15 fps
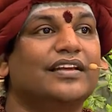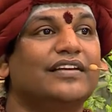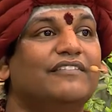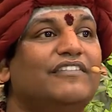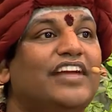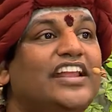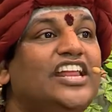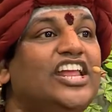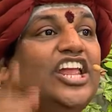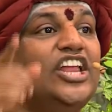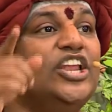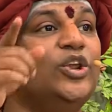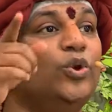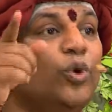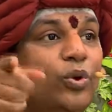When
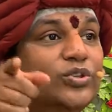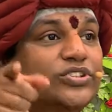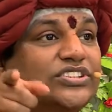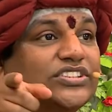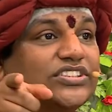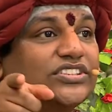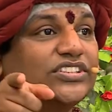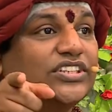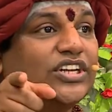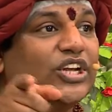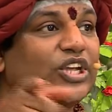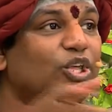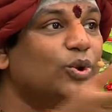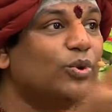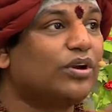he knows
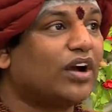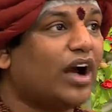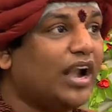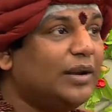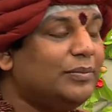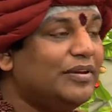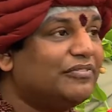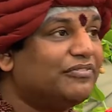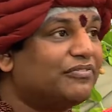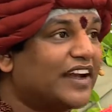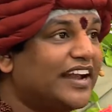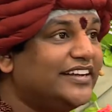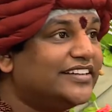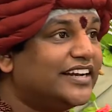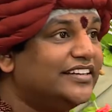you can't be
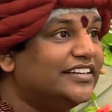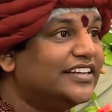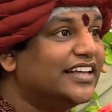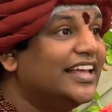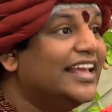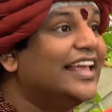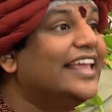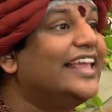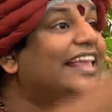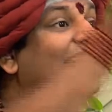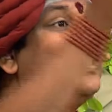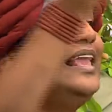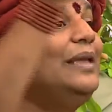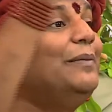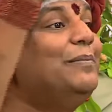frightened,
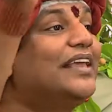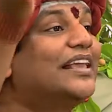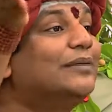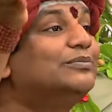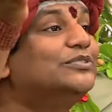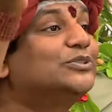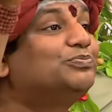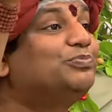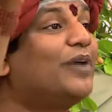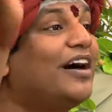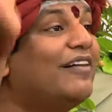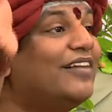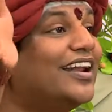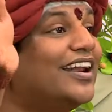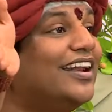he becomes
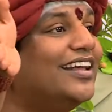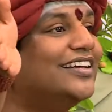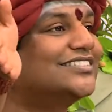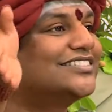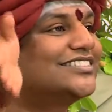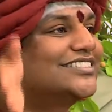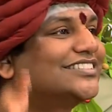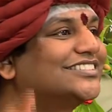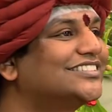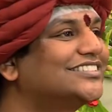powerless.